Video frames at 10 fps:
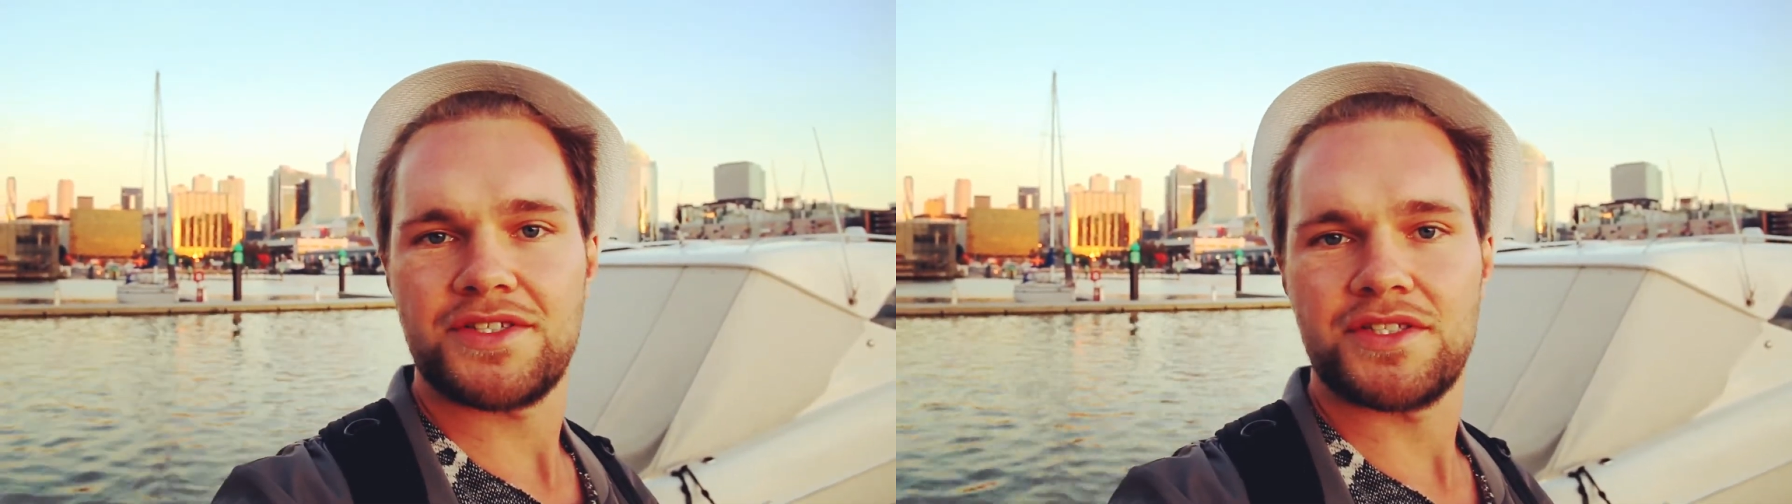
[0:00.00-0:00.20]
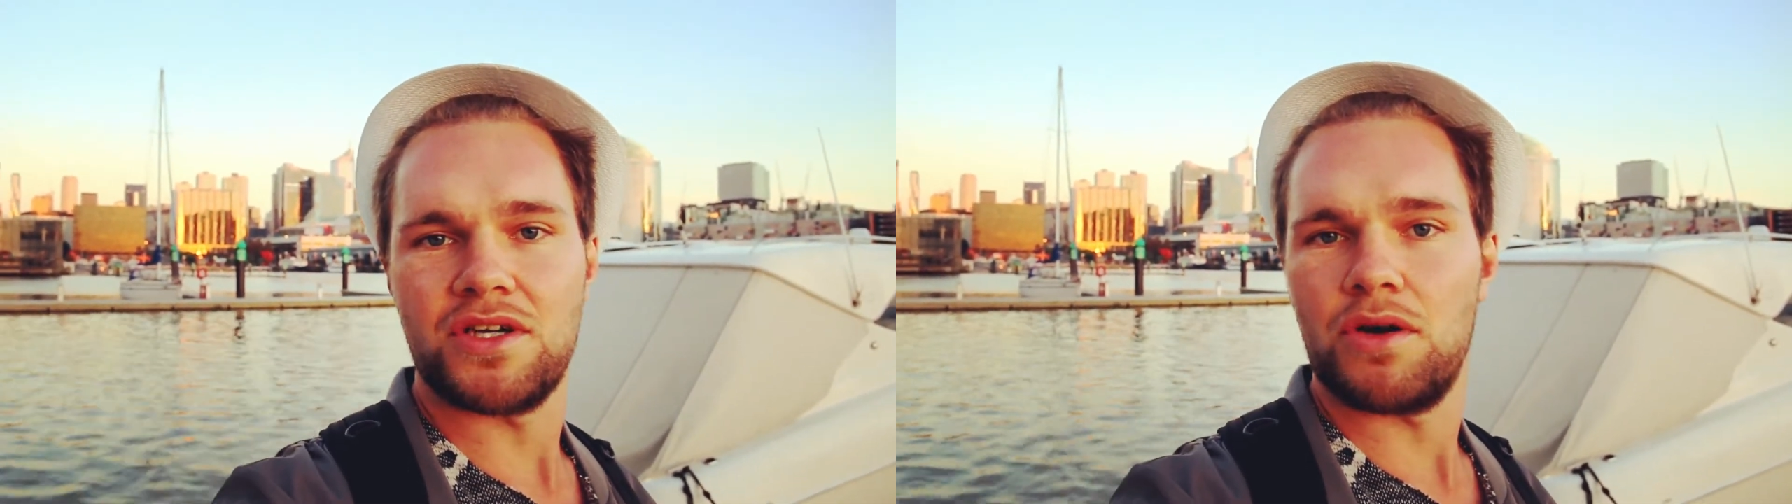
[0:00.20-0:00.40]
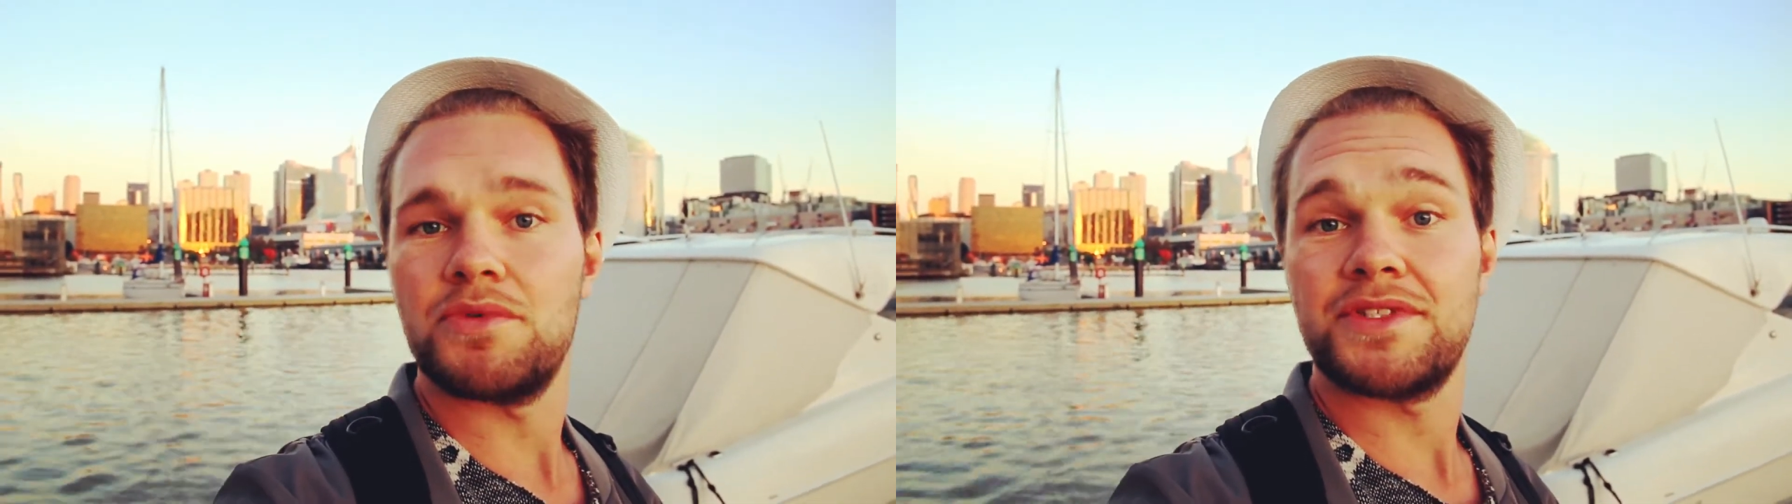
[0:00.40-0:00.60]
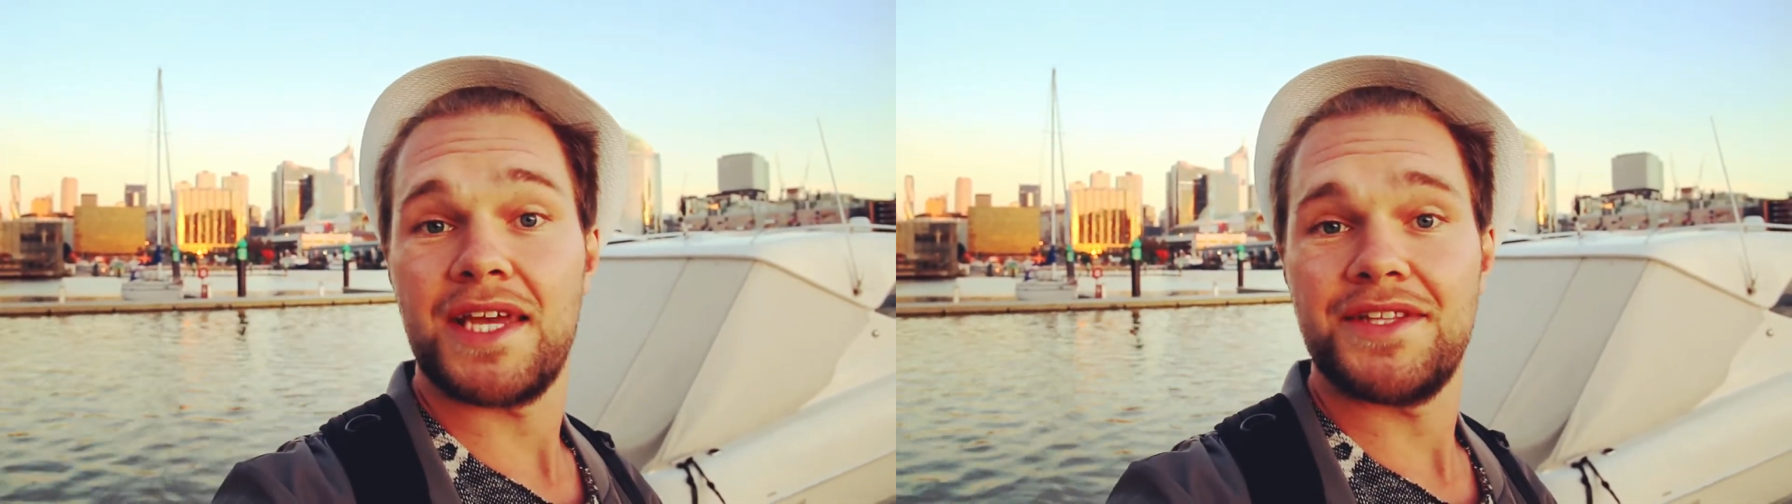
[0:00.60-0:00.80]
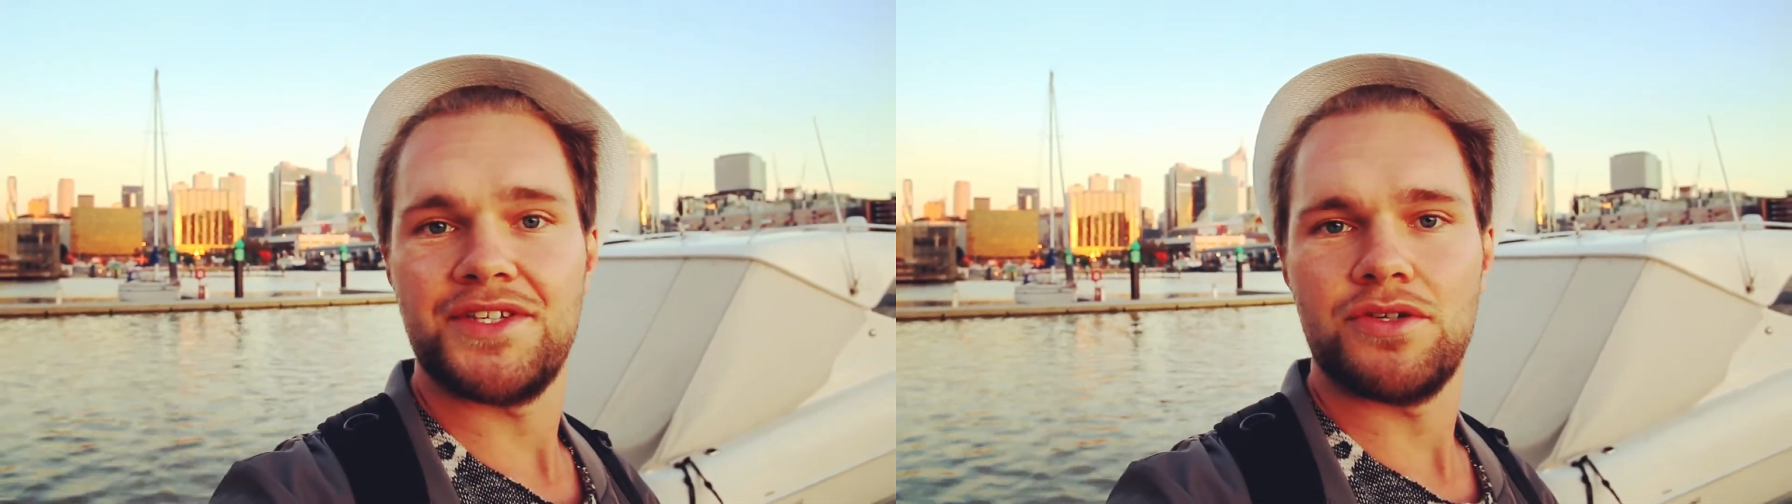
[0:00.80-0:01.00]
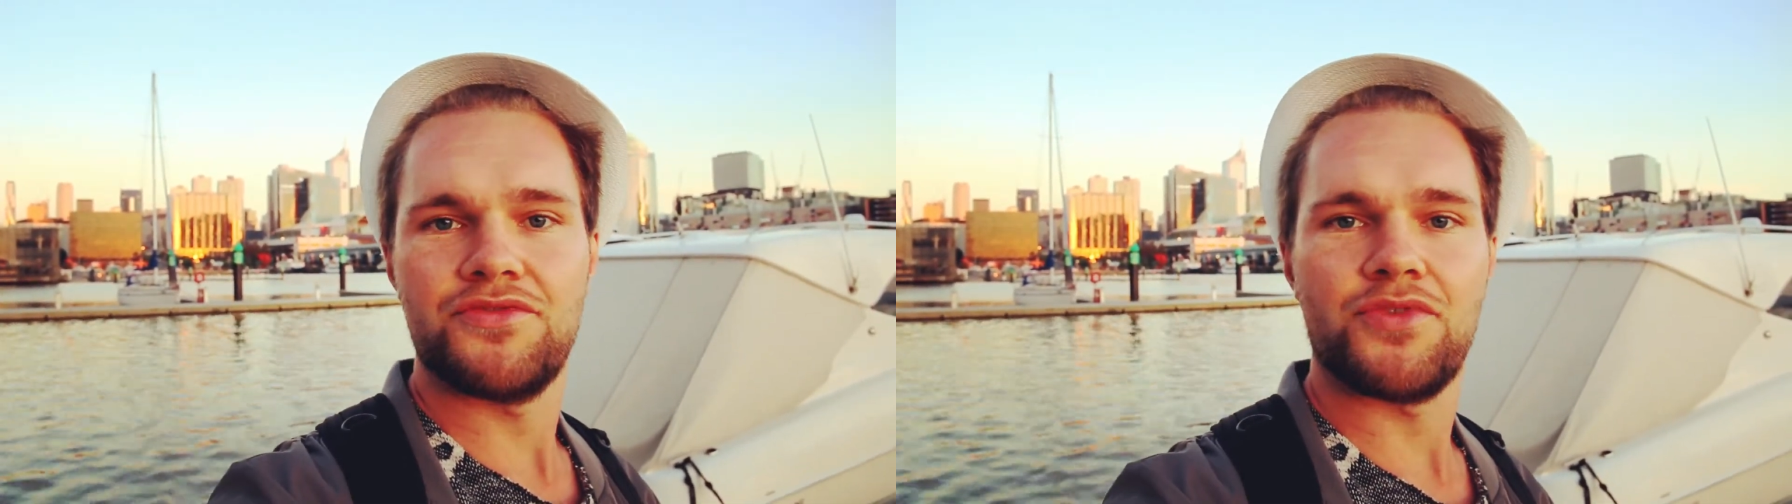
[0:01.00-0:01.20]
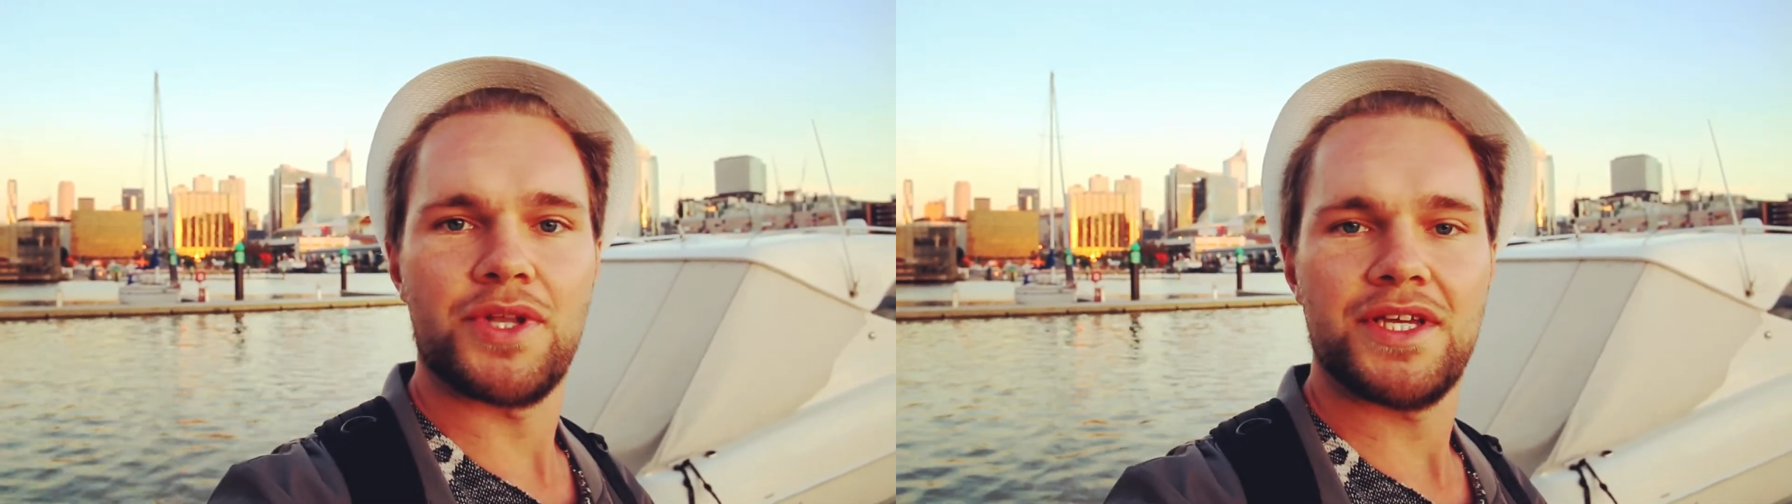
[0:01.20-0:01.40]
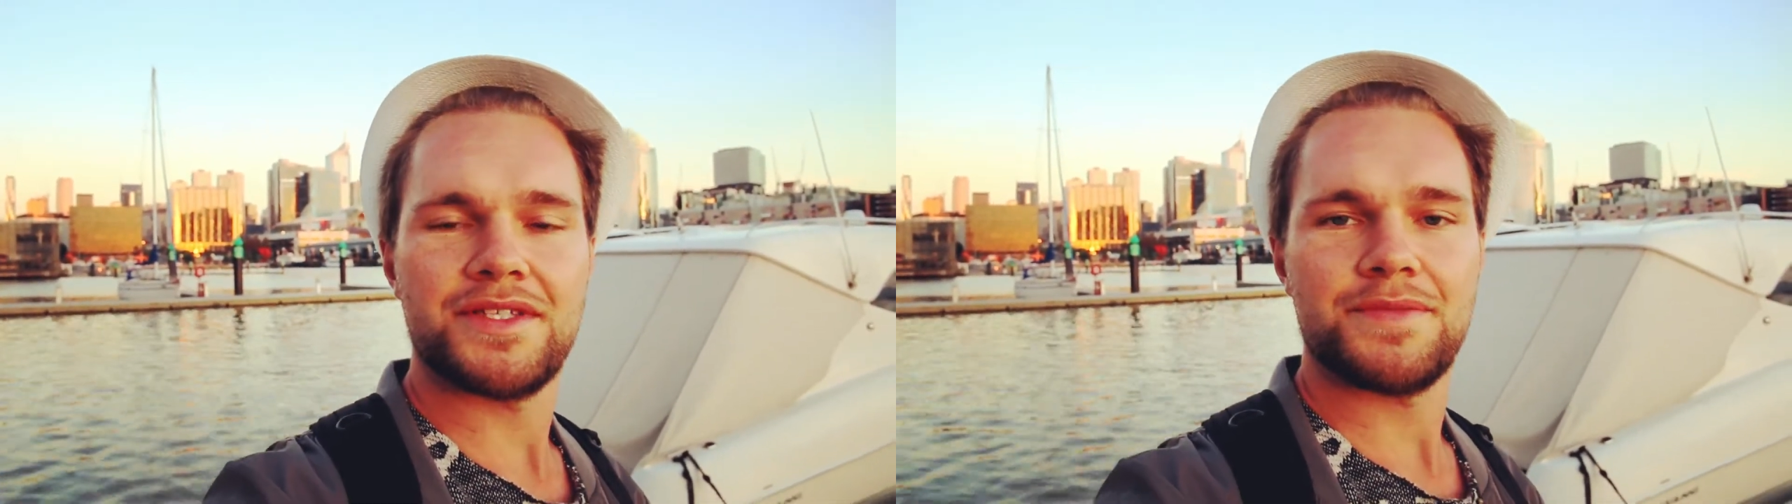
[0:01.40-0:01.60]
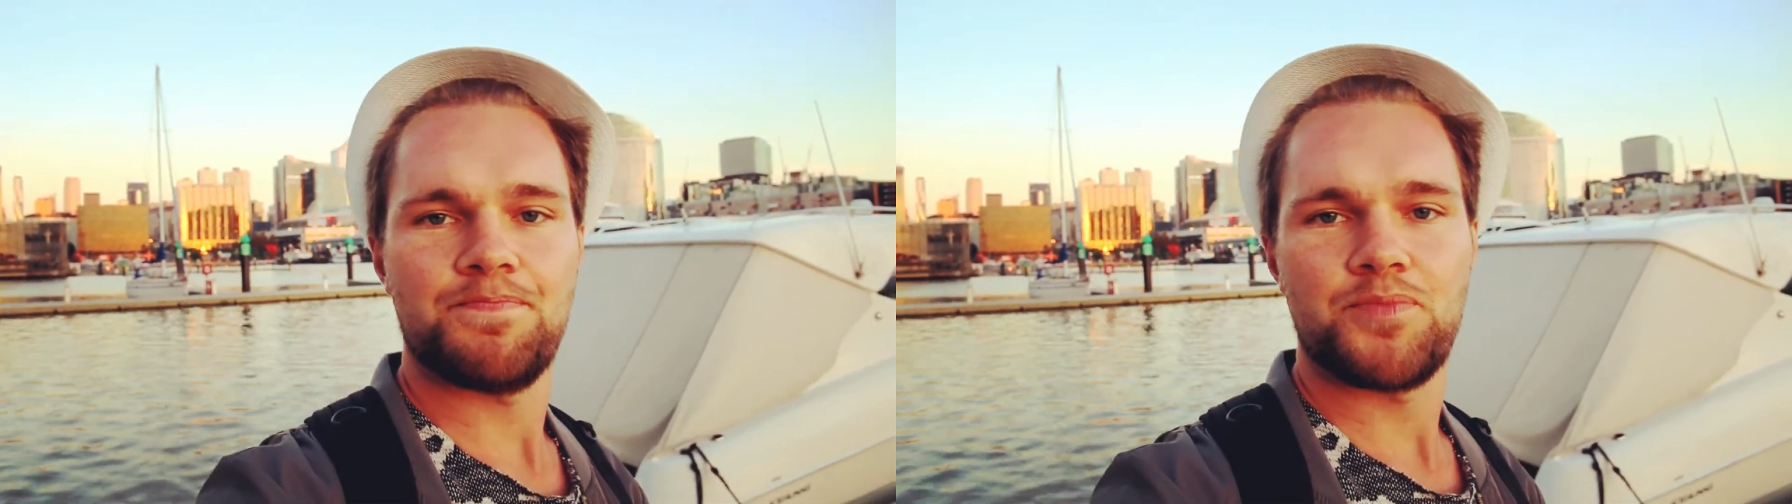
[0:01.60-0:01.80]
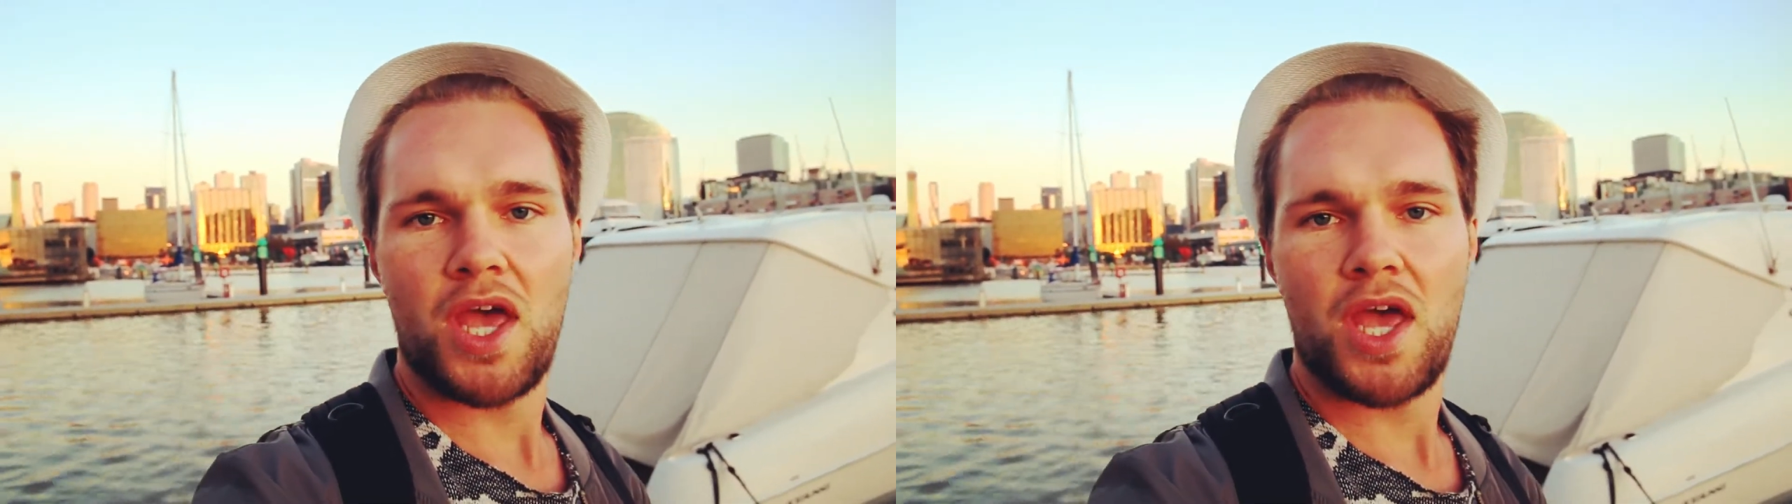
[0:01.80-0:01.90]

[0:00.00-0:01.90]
so stay tuned for this.